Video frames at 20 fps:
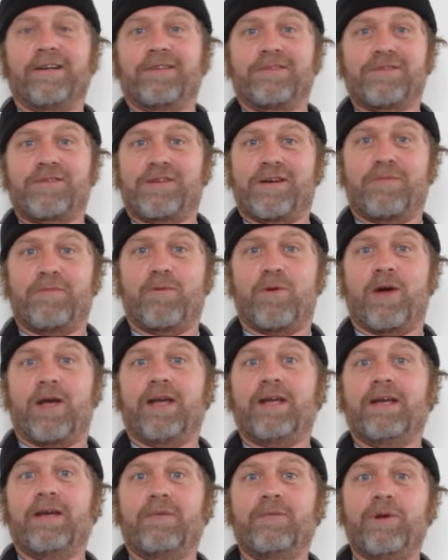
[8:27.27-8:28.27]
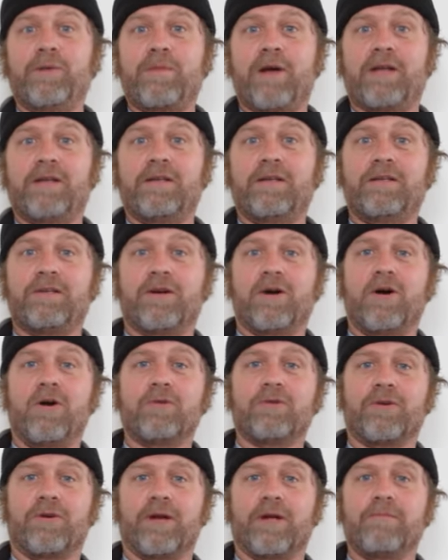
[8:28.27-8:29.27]
in some way, and we might need to
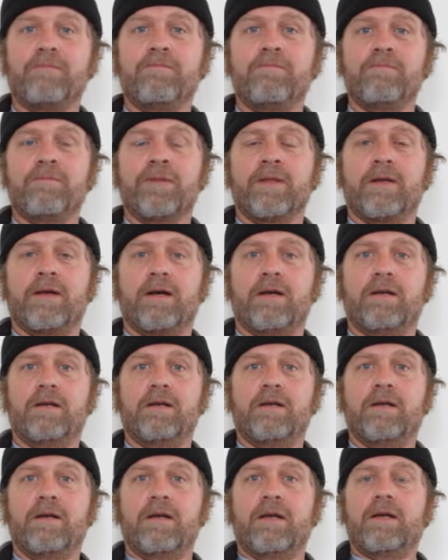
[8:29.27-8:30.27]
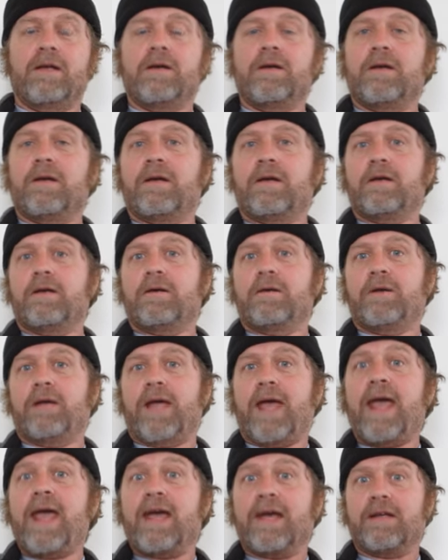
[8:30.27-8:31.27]
alter
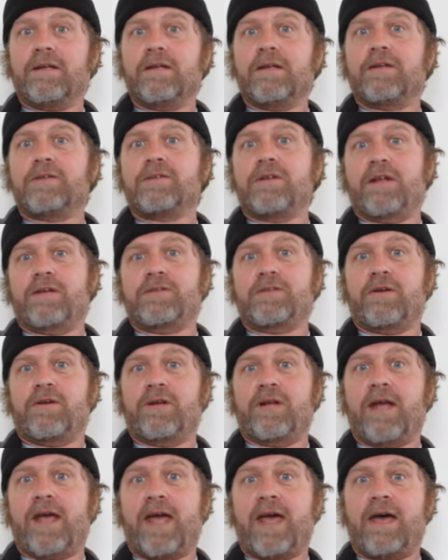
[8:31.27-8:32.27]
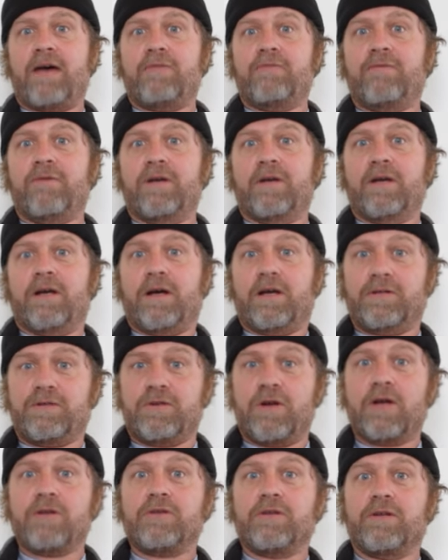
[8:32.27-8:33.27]
it. And it's necessary to have a
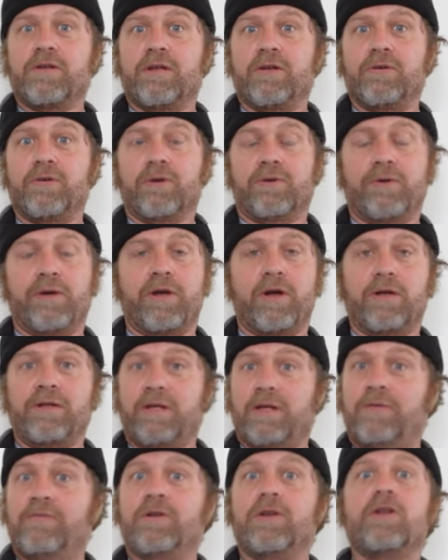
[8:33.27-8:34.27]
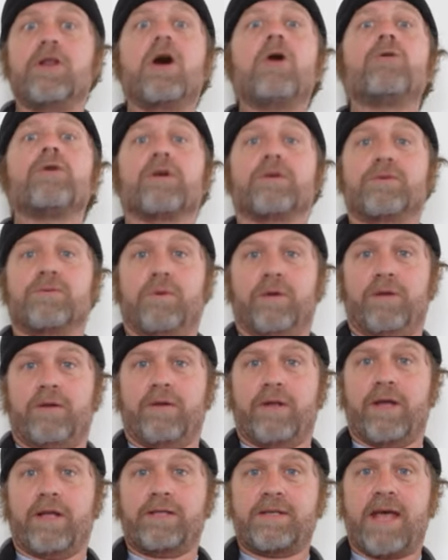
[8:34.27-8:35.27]
structure that you agree on to even notice
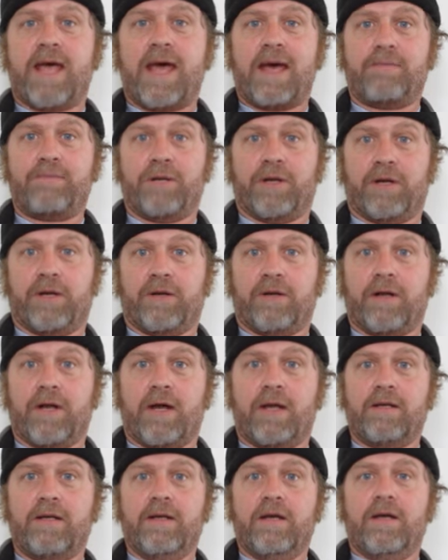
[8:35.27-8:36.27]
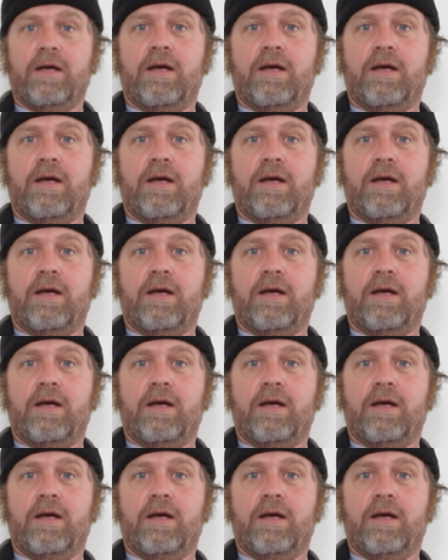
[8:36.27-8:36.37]
whether that's happening or not.